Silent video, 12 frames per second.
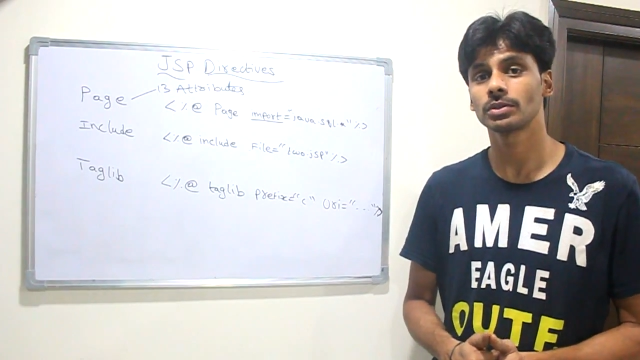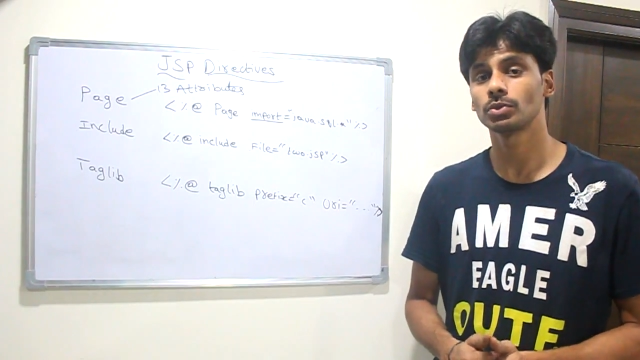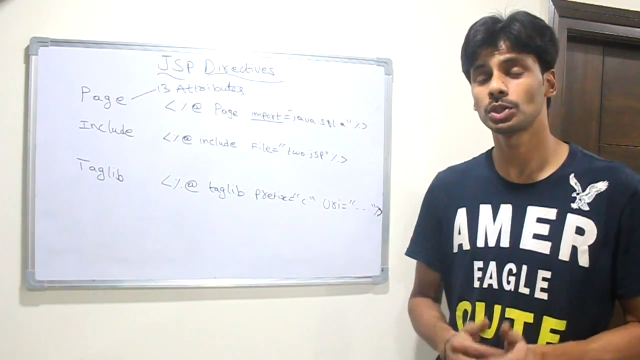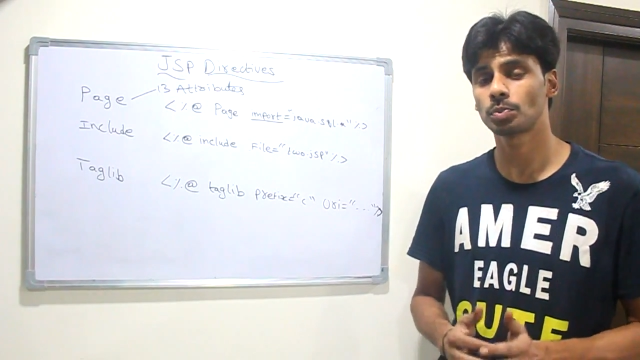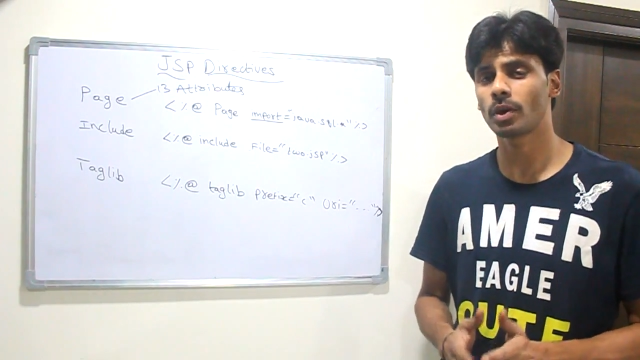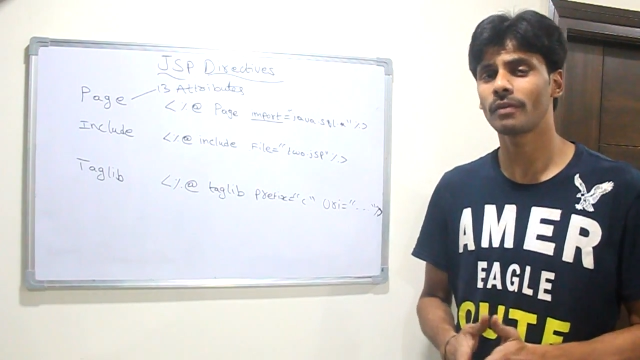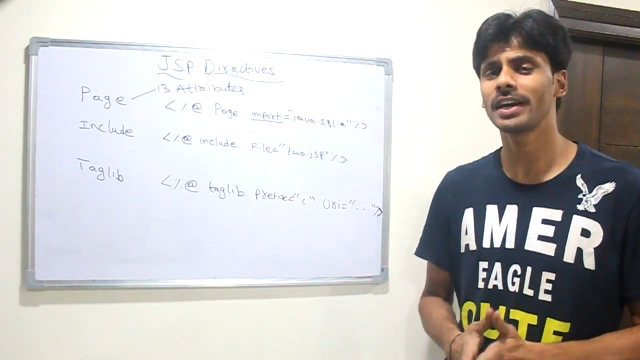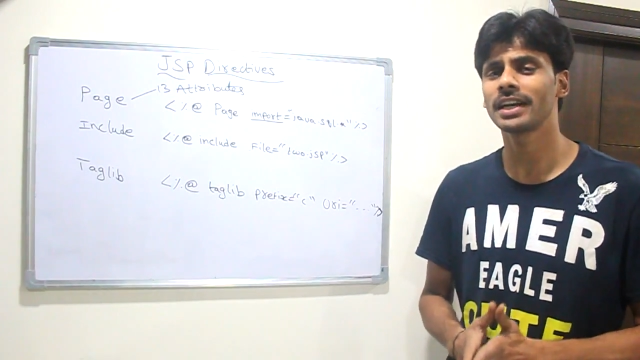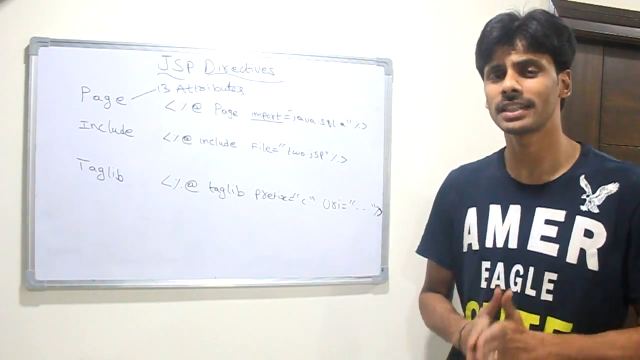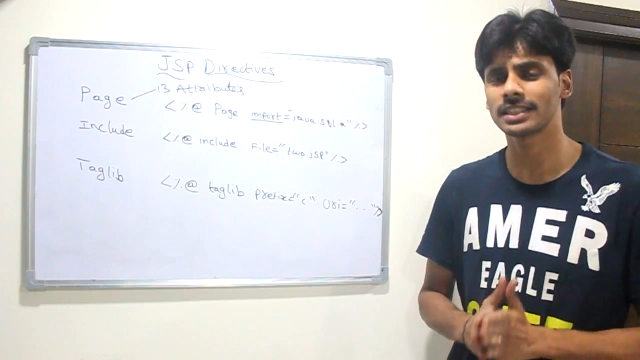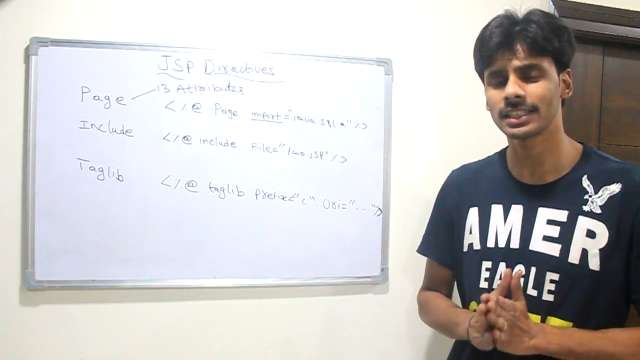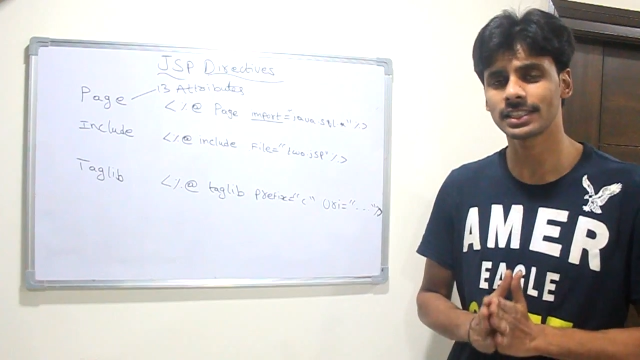which
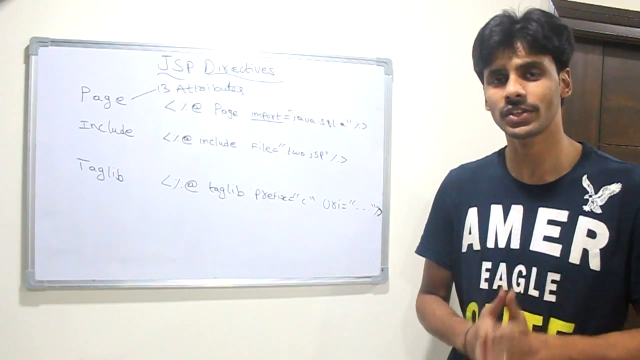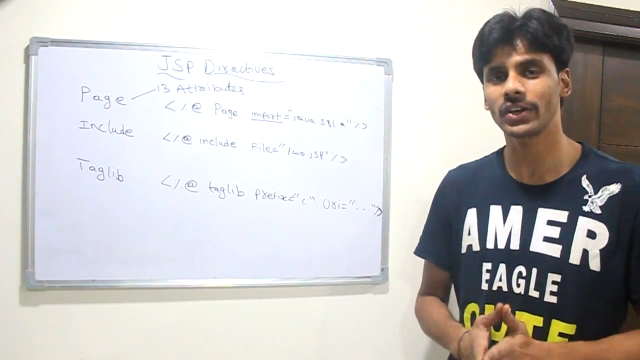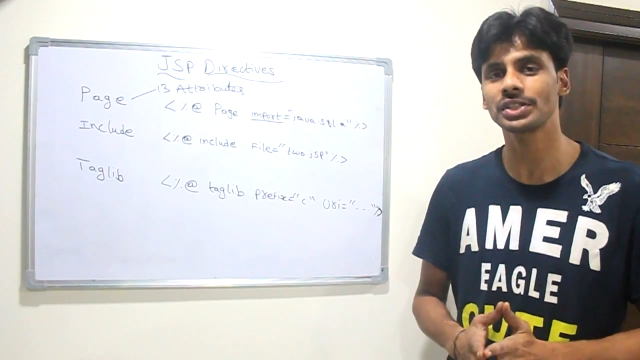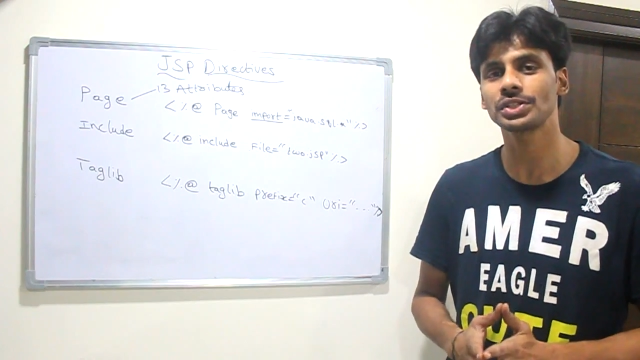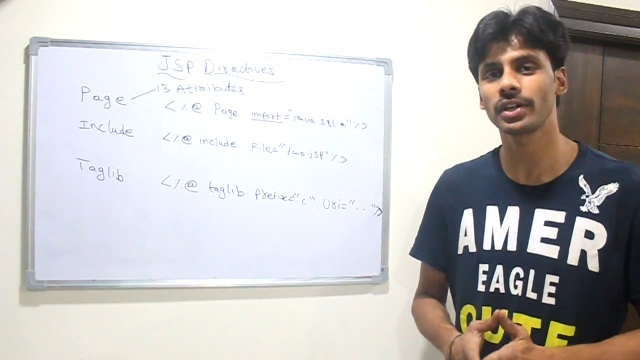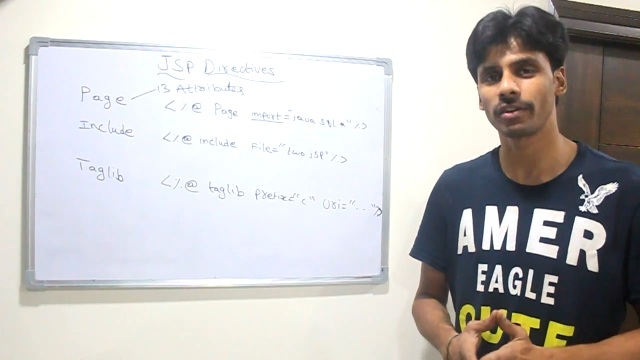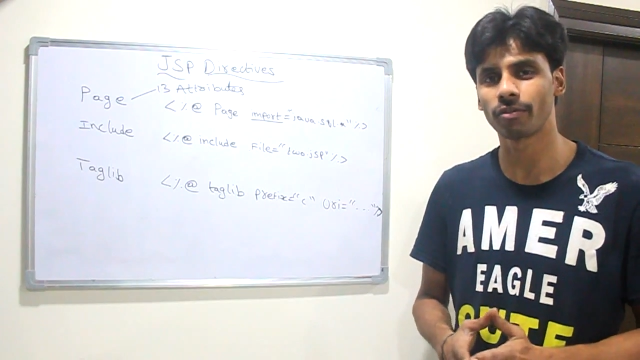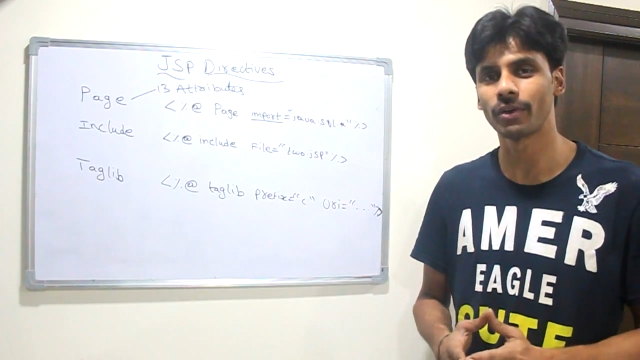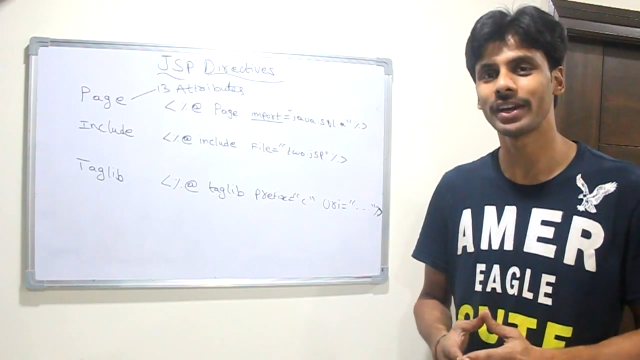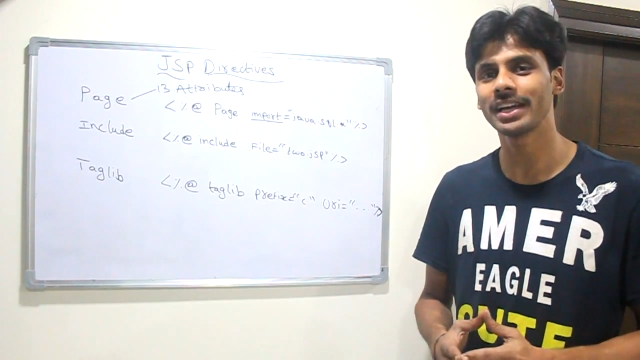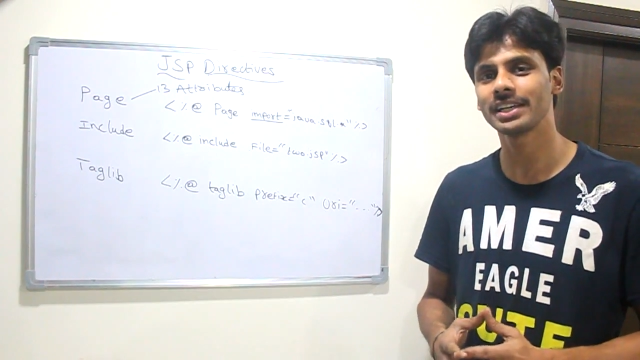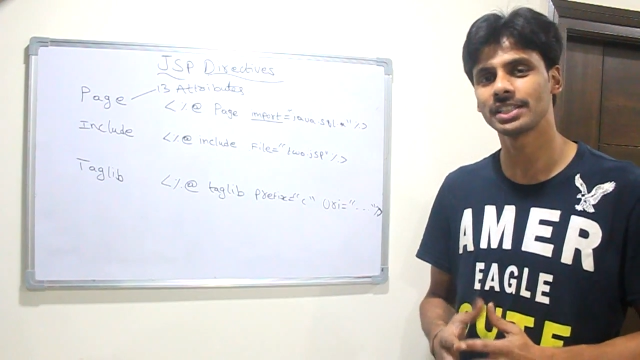provide the structure for
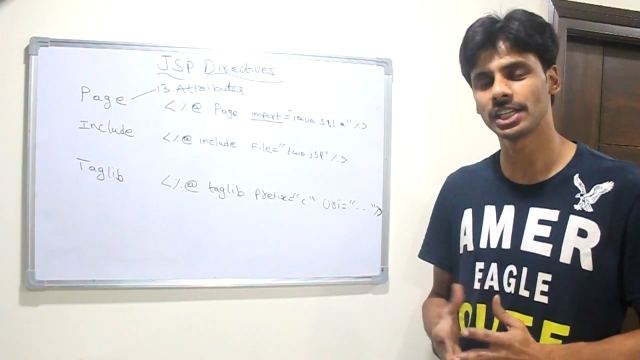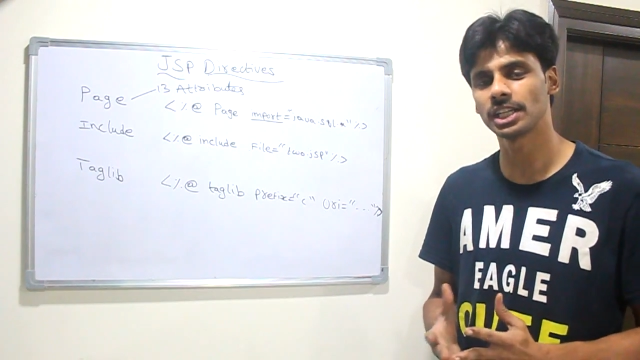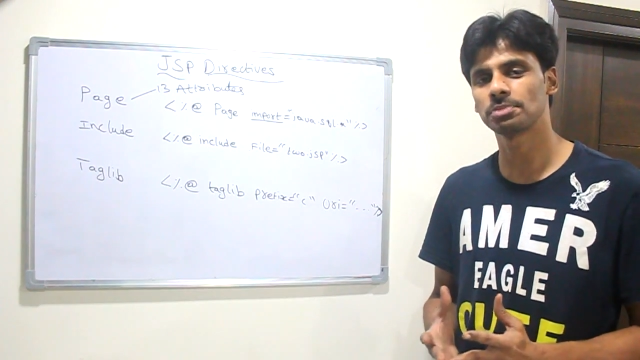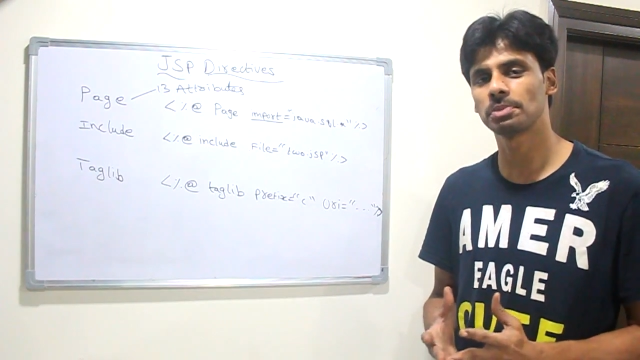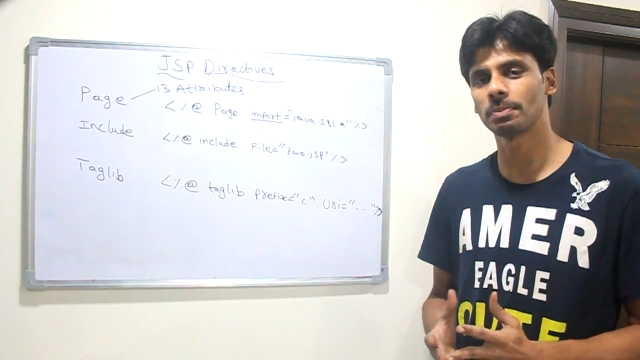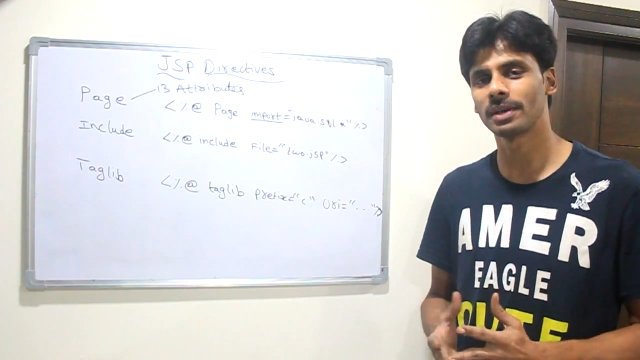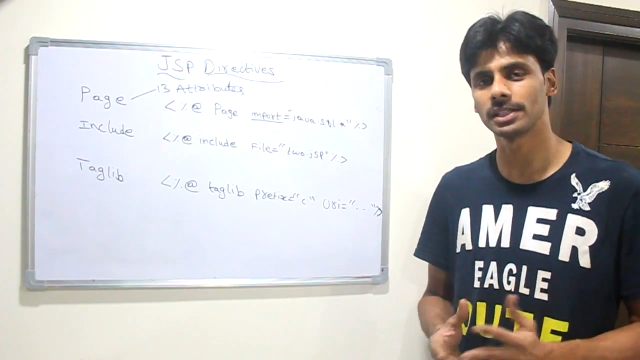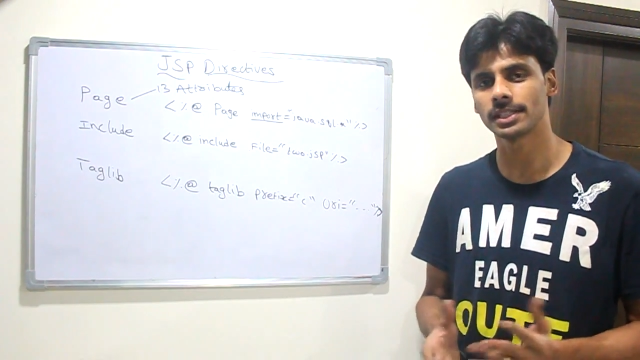a JSP page.